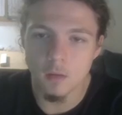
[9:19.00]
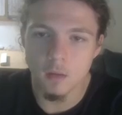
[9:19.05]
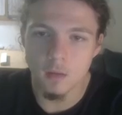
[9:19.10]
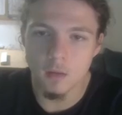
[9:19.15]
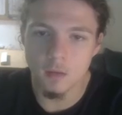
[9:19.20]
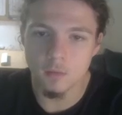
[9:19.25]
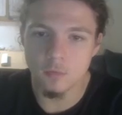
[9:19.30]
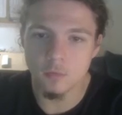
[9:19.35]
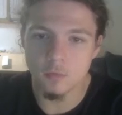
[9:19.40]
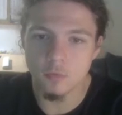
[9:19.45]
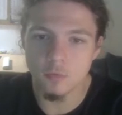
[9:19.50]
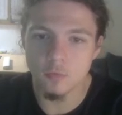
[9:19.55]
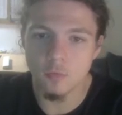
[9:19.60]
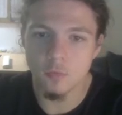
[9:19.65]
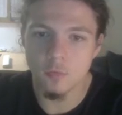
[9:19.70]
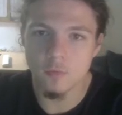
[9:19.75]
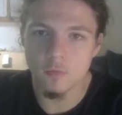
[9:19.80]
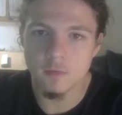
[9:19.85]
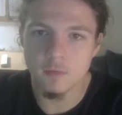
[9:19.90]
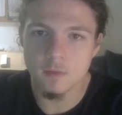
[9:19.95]
It
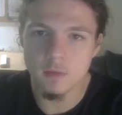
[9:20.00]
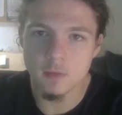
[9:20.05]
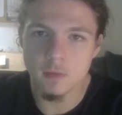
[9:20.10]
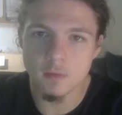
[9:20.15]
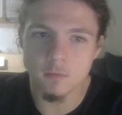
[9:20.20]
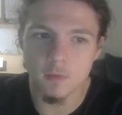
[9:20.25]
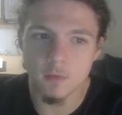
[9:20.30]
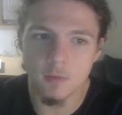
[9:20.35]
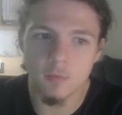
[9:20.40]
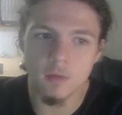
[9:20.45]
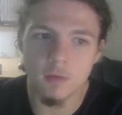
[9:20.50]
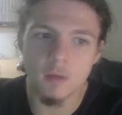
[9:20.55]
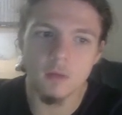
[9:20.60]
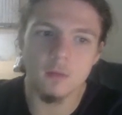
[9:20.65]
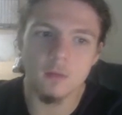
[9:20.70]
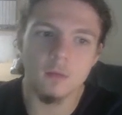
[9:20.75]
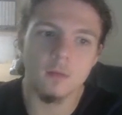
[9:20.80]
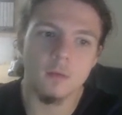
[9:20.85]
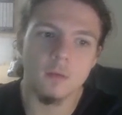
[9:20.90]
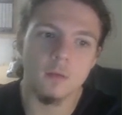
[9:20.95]
grows these very
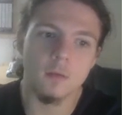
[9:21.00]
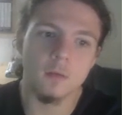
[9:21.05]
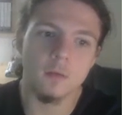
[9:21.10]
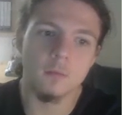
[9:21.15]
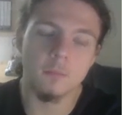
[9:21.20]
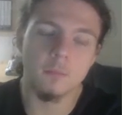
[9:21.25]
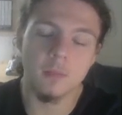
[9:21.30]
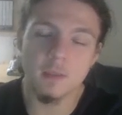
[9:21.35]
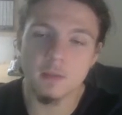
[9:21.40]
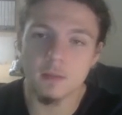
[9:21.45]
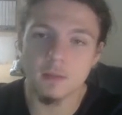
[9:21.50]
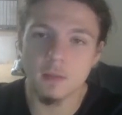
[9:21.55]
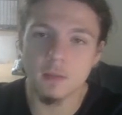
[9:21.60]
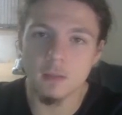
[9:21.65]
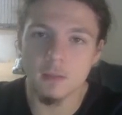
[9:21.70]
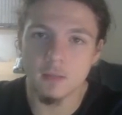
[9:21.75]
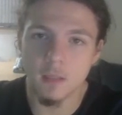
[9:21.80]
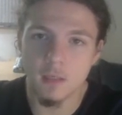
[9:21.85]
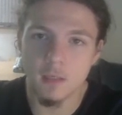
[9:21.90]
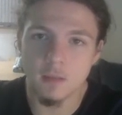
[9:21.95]
pleasantly
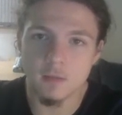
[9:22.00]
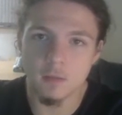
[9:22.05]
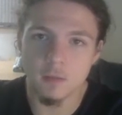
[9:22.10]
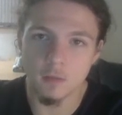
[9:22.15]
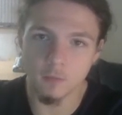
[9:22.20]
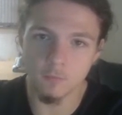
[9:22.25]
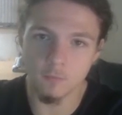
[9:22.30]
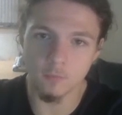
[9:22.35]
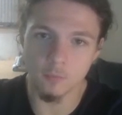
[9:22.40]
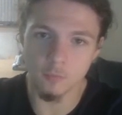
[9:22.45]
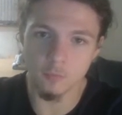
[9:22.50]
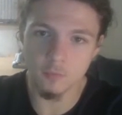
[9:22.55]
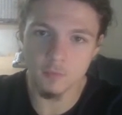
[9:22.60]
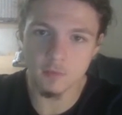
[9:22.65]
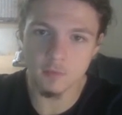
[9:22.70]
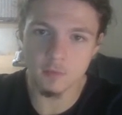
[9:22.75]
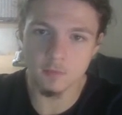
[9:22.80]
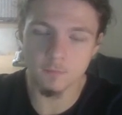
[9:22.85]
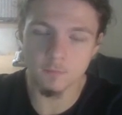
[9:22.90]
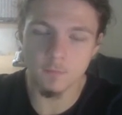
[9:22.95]
tasting
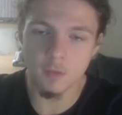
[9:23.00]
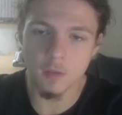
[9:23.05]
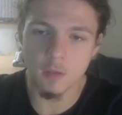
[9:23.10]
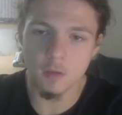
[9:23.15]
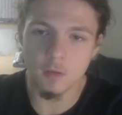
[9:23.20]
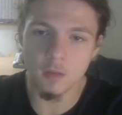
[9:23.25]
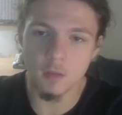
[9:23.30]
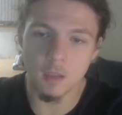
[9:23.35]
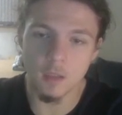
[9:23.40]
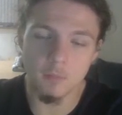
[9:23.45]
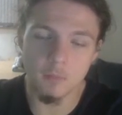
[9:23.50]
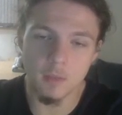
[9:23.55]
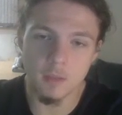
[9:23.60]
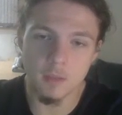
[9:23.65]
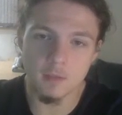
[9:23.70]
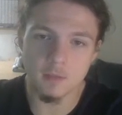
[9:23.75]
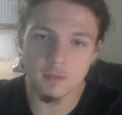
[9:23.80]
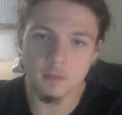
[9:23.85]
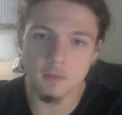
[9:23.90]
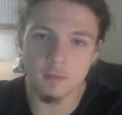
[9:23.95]
fruits and
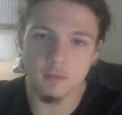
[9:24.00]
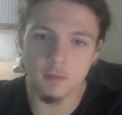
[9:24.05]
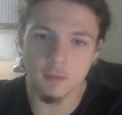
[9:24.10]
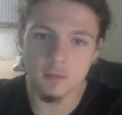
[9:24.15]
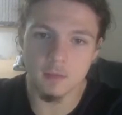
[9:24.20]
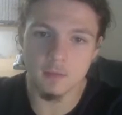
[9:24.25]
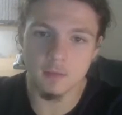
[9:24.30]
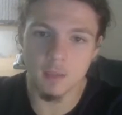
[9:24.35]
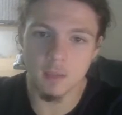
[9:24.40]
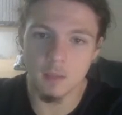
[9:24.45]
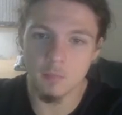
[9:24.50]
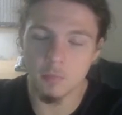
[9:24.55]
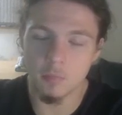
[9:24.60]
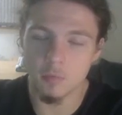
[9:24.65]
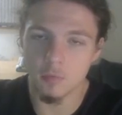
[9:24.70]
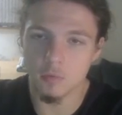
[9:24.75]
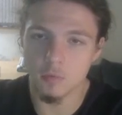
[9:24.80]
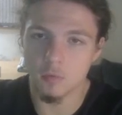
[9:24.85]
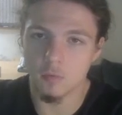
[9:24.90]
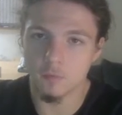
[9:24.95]
makes it a
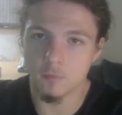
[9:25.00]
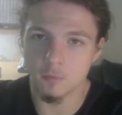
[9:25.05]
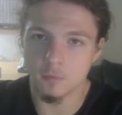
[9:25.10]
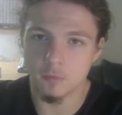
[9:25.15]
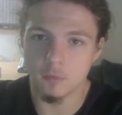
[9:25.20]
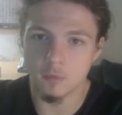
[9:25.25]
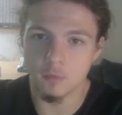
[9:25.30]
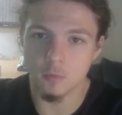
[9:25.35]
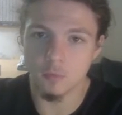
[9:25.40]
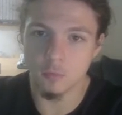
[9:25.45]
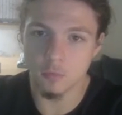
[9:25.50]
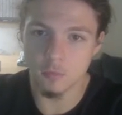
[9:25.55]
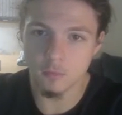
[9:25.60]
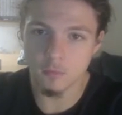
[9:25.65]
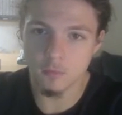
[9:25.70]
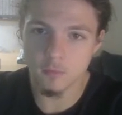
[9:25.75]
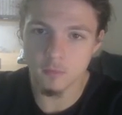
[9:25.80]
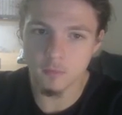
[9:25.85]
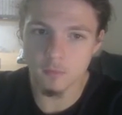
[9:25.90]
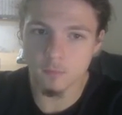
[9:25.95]
staple of the
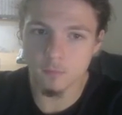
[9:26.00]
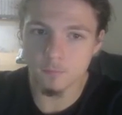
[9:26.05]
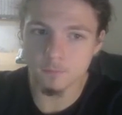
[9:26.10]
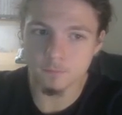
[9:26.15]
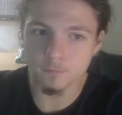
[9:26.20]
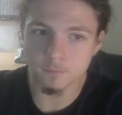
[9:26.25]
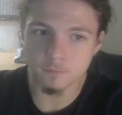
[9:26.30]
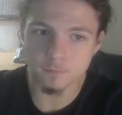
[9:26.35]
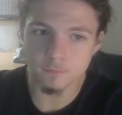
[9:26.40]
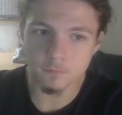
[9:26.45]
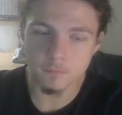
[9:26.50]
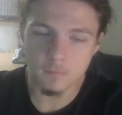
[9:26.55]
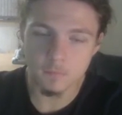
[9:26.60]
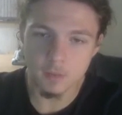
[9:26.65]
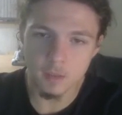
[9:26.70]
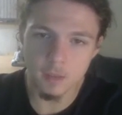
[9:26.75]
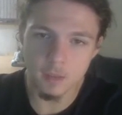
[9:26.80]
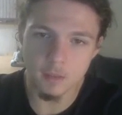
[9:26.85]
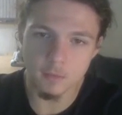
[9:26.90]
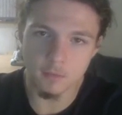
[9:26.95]
locals
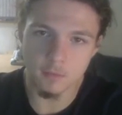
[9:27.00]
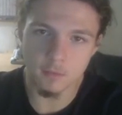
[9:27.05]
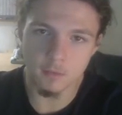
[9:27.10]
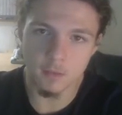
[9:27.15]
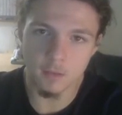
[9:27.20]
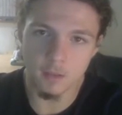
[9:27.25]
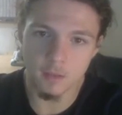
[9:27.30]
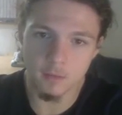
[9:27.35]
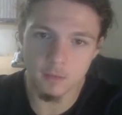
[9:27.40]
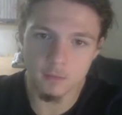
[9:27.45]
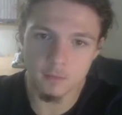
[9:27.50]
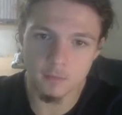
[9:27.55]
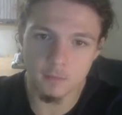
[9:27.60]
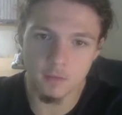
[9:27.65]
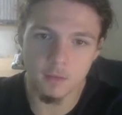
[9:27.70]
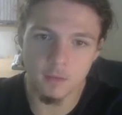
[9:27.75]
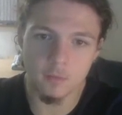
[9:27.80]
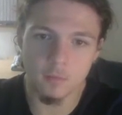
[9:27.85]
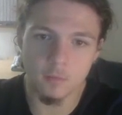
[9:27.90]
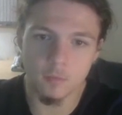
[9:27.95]
in their diet,
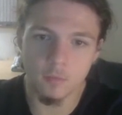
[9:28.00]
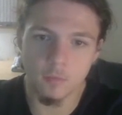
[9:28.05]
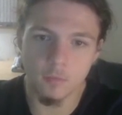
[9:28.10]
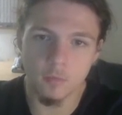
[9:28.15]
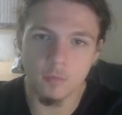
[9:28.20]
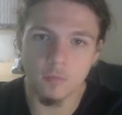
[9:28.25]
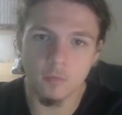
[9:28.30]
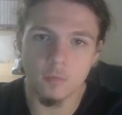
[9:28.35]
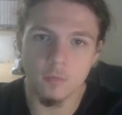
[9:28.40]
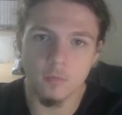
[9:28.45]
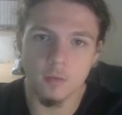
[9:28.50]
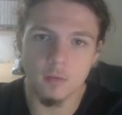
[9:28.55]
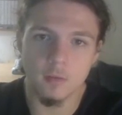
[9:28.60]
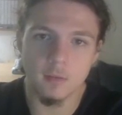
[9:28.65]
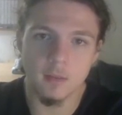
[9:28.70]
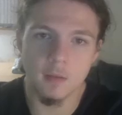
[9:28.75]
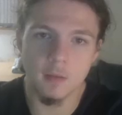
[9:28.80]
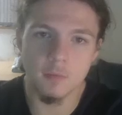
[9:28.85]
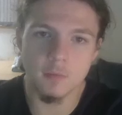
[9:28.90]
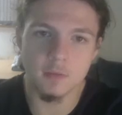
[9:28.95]
and also
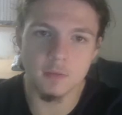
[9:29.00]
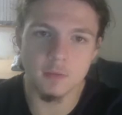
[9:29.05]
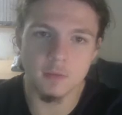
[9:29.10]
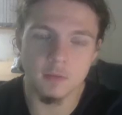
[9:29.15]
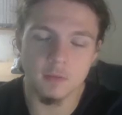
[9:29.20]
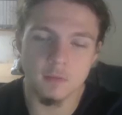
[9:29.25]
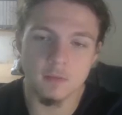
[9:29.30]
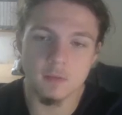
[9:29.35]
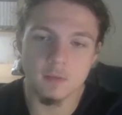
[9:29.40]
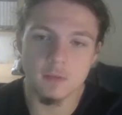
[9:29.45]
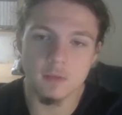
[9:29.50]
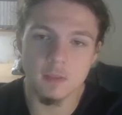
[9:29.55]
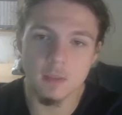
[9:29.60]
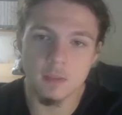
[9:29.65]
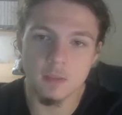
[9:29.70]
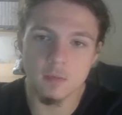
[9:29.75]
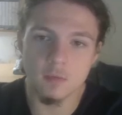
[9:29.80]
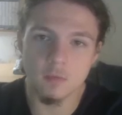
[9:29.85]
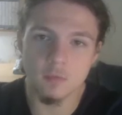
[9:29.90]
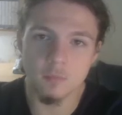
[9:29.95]
allows its
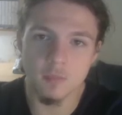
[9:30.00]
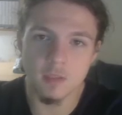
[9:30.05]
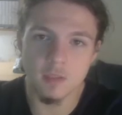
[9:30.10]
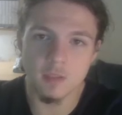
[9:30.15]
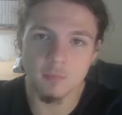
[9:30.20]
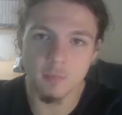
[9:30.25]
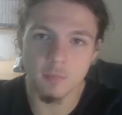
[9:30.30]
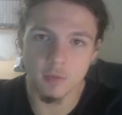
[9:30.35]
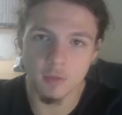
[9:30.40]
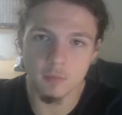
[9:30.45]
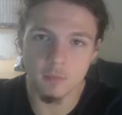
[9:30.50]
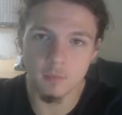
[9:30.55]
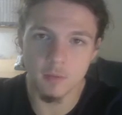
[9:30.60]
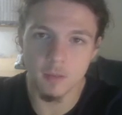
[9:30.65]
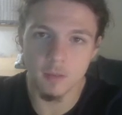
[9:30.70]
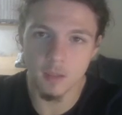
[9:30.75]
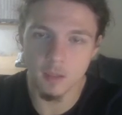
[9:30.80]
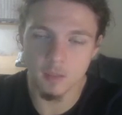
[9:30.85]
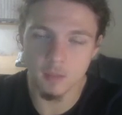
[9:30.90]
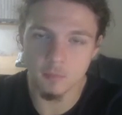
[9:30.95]
seeds to be spread by
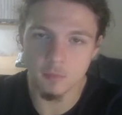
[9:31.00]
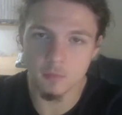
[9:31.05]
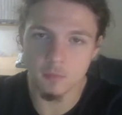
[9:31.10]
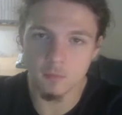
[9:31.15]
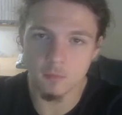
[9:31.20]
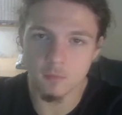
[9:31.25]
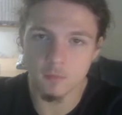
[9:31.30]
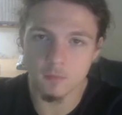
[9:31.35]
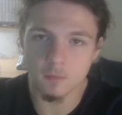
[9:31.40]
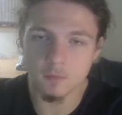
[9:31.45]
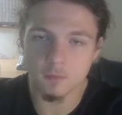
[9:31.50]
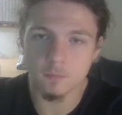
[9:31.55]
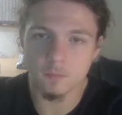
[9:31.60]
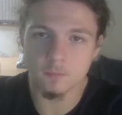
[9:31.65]
animals.